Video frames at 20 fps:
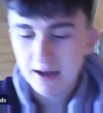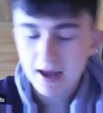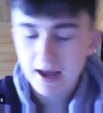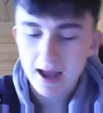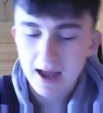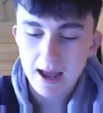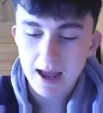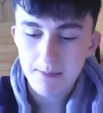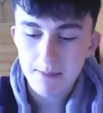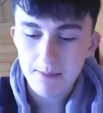
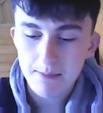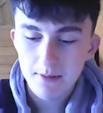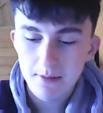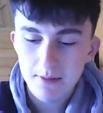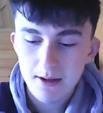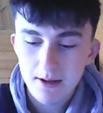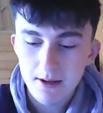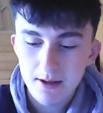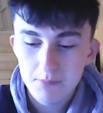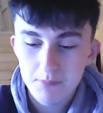Again,
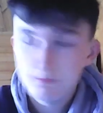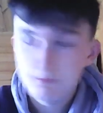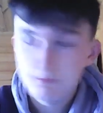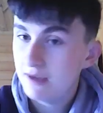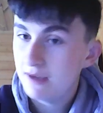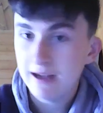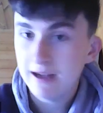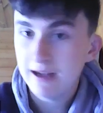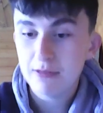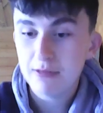
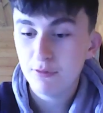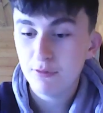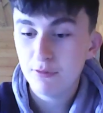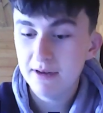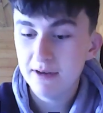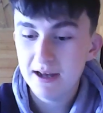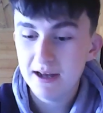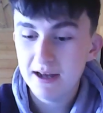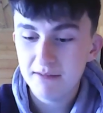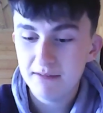
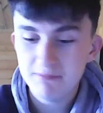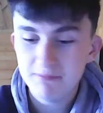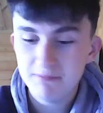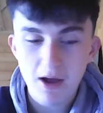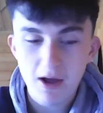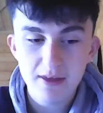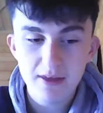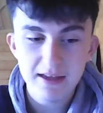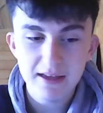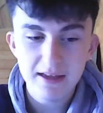3-0.
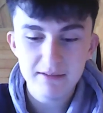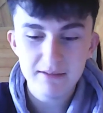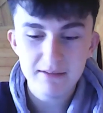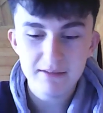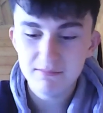I think